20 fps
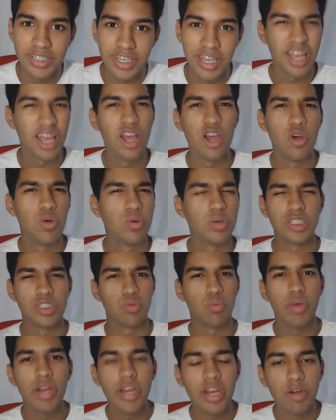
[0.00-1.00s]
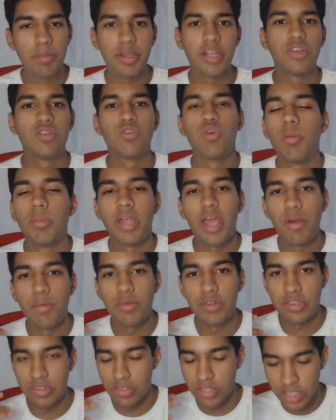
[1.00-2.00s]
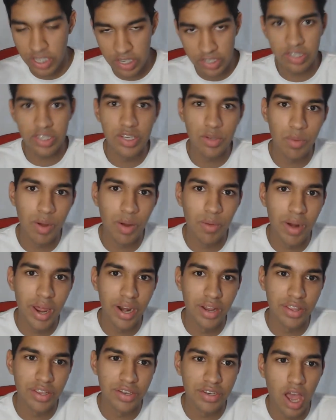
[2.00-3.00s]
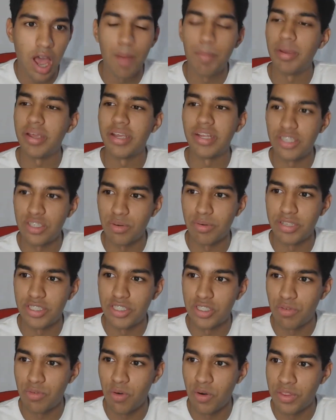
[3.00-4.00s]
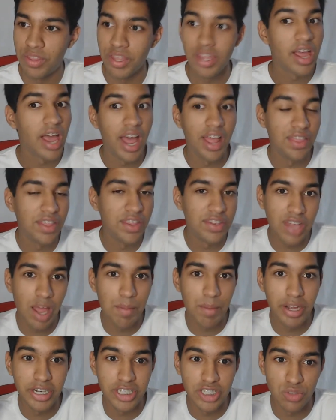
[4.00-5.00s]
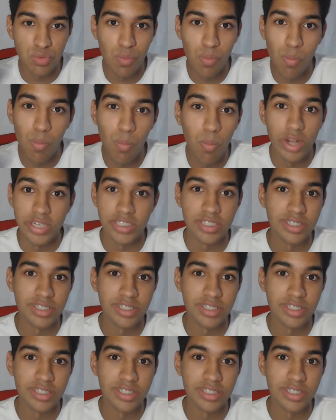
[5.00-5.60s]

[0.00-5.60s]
which is weird because normally I was decently well read on the topic and so on and so forth, and this time I just wasn't.